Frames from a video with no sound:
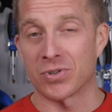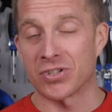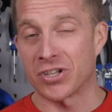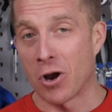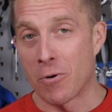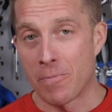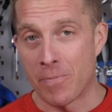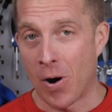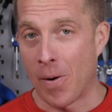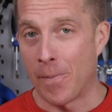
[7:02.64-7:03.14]
were
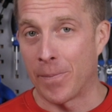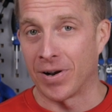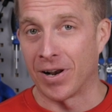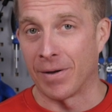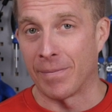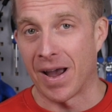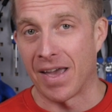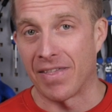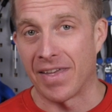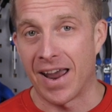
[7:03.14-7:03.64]
so
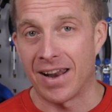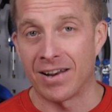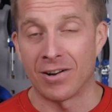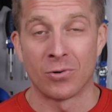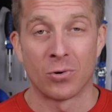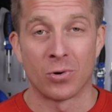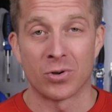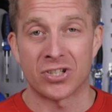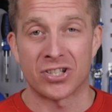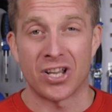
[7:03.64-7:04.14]
popular back then, and
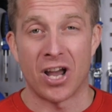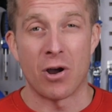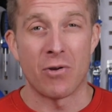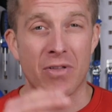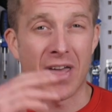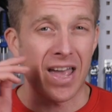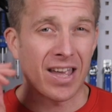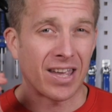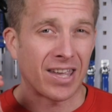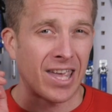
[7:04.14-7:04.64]
also
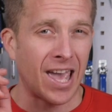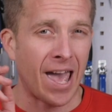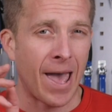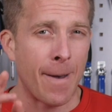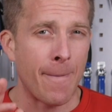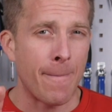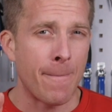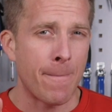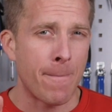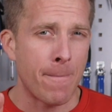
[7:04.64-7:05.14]
that
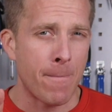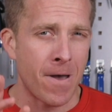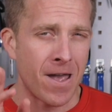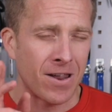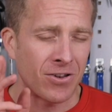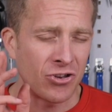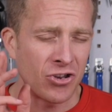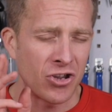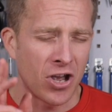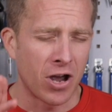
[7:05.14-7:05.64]

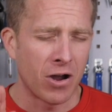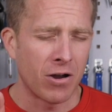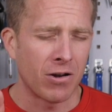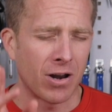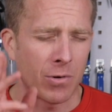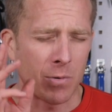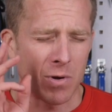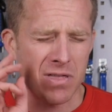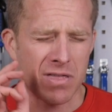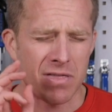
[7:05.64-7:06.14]

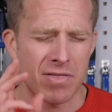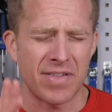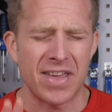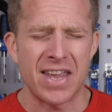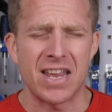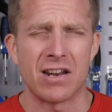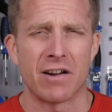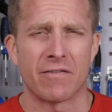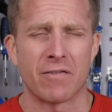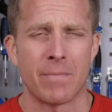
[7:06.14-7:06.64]
Campagnolo
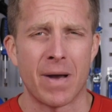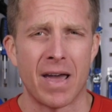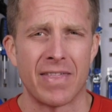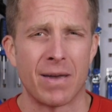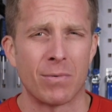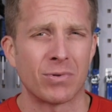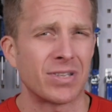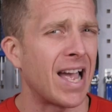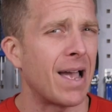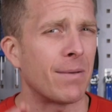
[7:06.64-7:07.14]
Athena from back
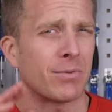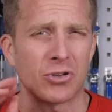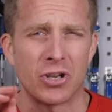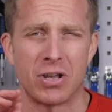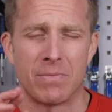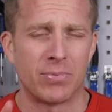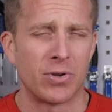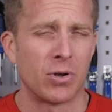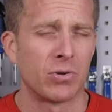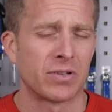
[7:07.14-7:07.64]
then was
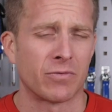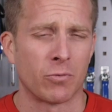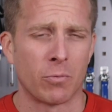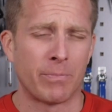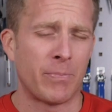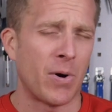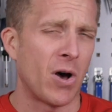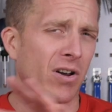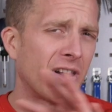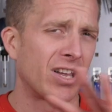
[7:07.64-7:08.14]
absolutely beautiful.
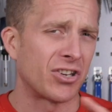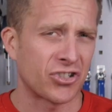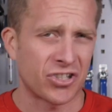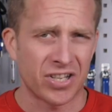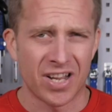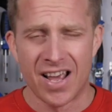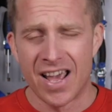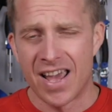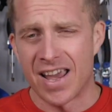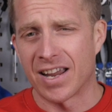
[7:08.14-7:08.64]
Polished,
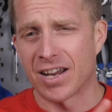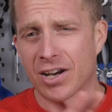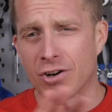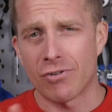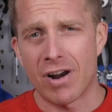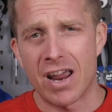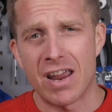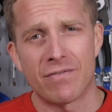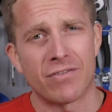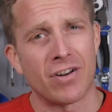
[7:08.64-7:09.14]

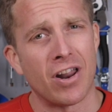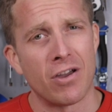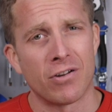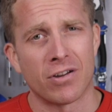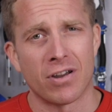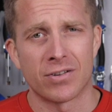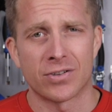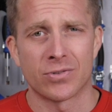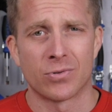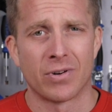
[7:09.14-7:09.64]
engraved
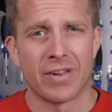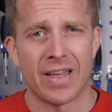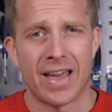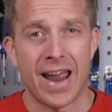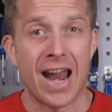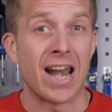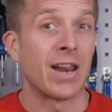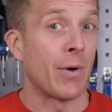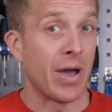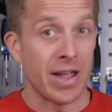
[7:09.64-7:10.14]
logos, all
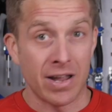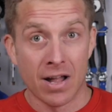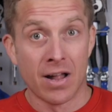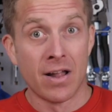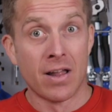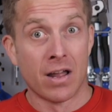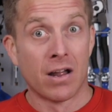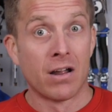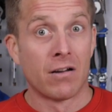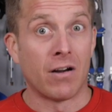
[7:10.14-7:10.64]
that. Anyway,
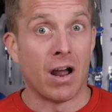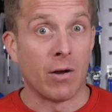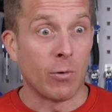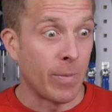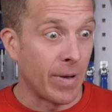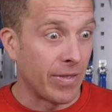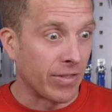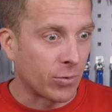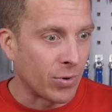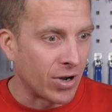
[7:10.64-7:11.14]
right, what
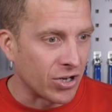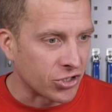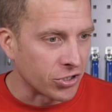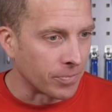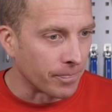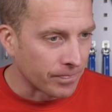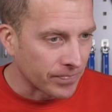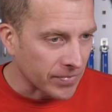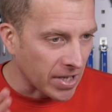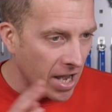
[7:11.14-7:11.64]
about the
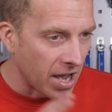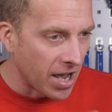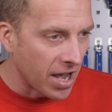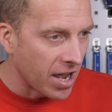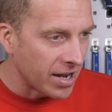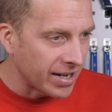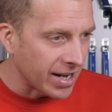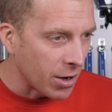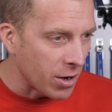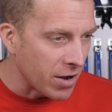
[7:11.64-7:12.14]
question?
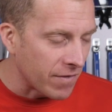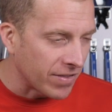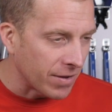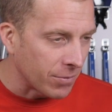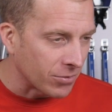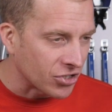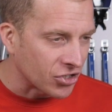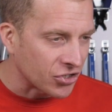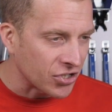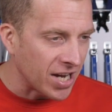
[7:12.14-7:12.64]
Uh, now, if they
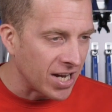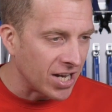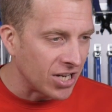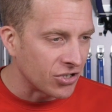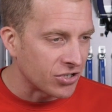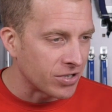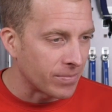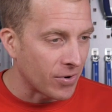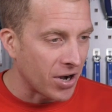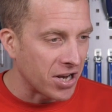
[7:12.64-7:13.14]
were to
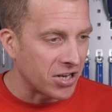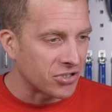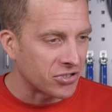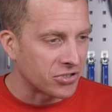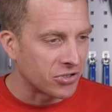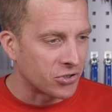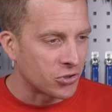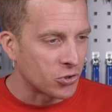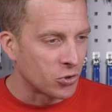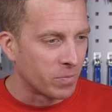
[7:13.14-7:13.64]
change the brakes
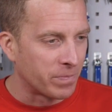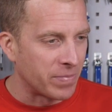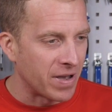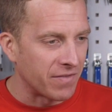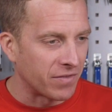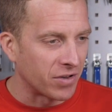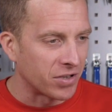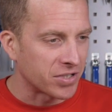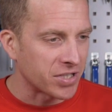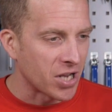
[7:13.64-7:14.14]
to dual
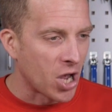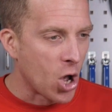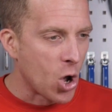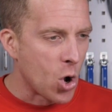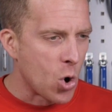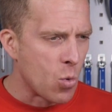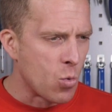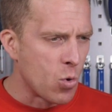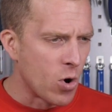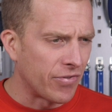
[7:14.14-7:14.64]
pivots,
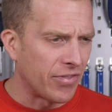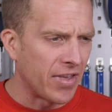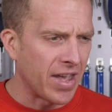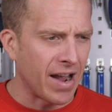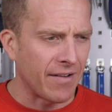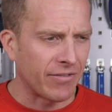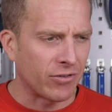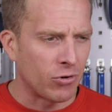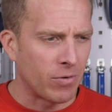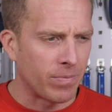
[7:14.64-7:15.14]
would they
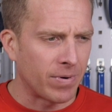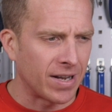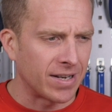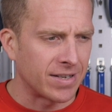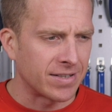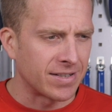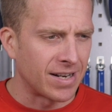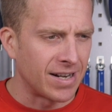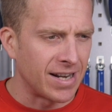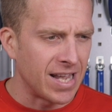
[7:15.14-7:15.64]
have to
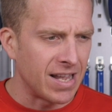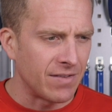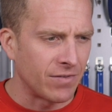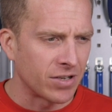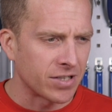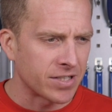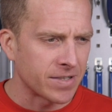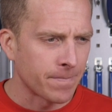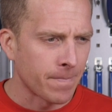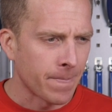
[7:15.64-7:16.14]
replace the
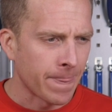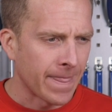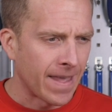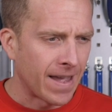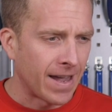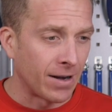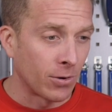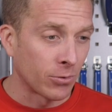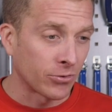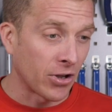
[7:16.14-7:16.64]
levers?
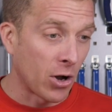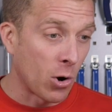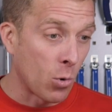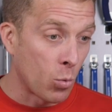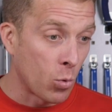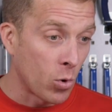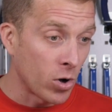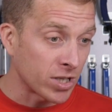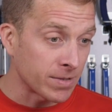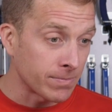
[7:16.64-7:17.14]
And also,
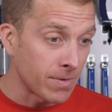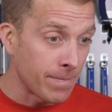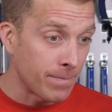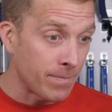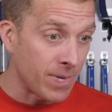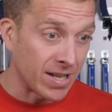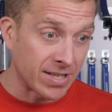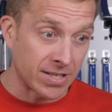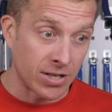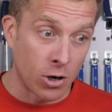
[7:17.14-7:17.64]
what am I
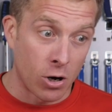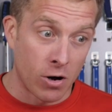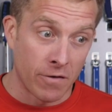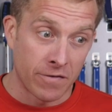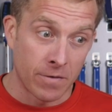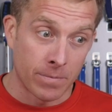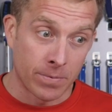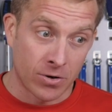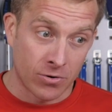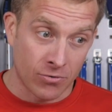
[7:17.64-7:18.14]
better
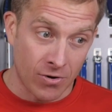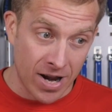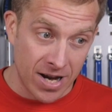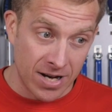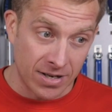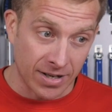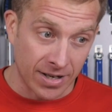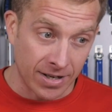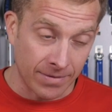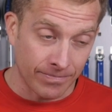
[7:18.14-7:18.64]
off
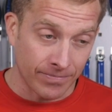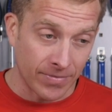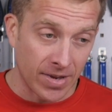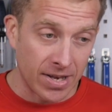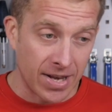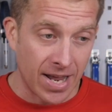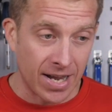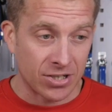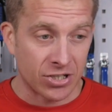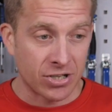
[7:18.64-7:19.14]

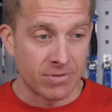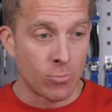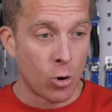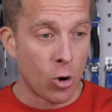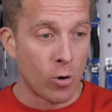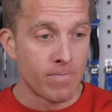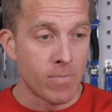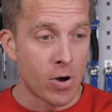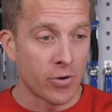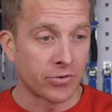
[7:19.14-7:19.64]
upgrading next to
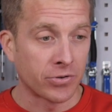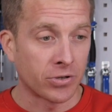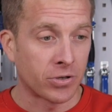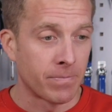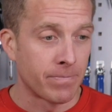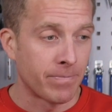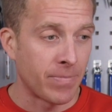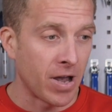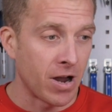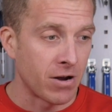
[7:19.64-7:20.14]
more modern
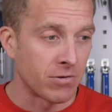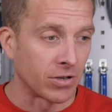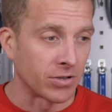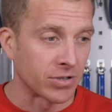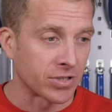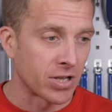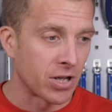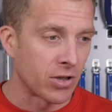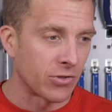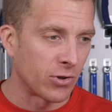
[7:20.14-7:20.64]

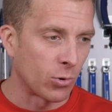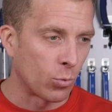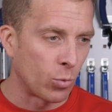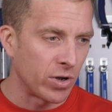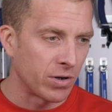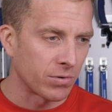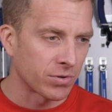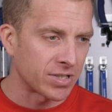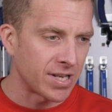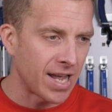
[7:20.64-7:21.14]
components, the
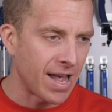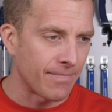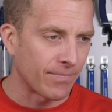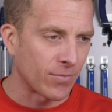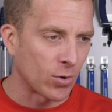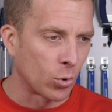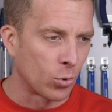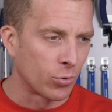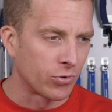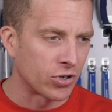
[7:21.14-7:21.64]

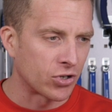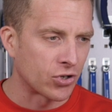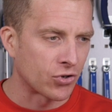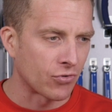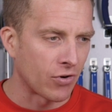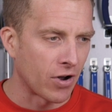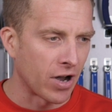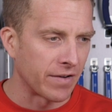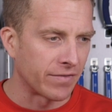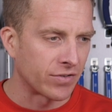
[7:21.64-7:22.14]
wheelset or the
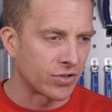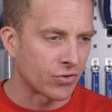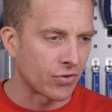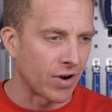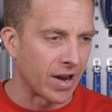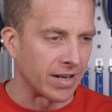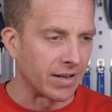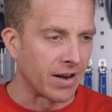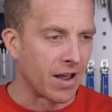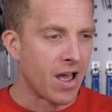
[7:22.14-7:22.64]

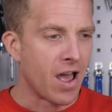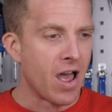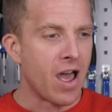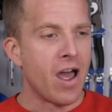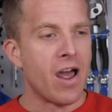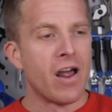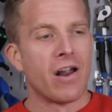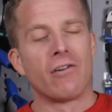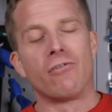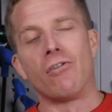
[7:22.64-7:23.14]
drivetrain?
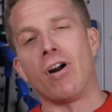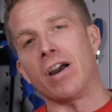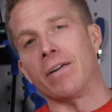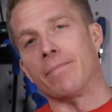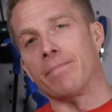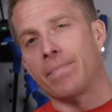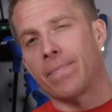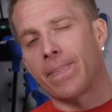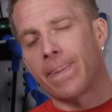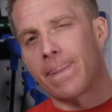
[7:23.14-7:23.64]

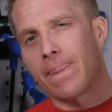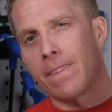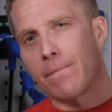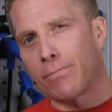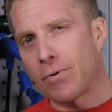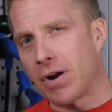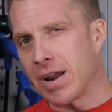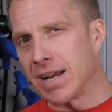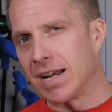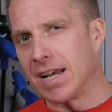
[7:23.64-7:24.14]
Right,
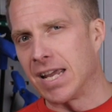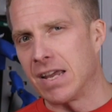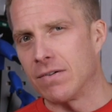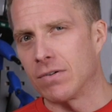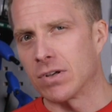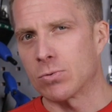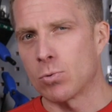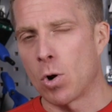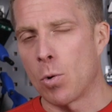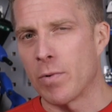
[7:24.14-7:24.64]
brake
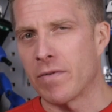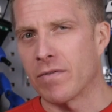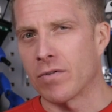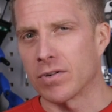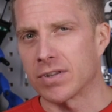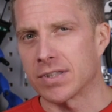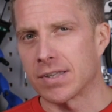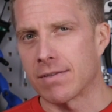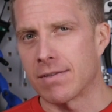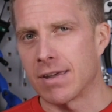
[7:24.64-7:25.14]
levers, what we've
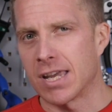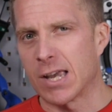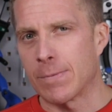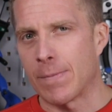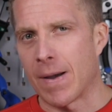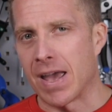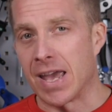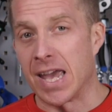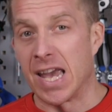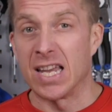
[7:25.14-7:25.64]
got to think
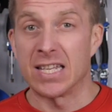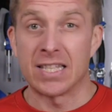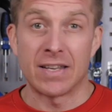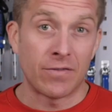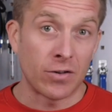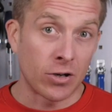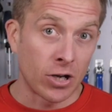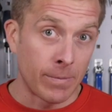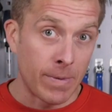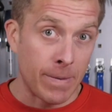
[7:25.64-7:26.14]
about here is
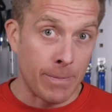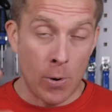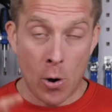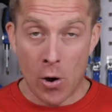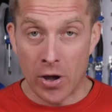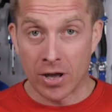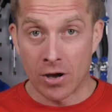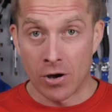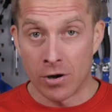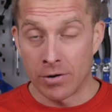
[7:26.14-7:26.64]
if you're going to be putting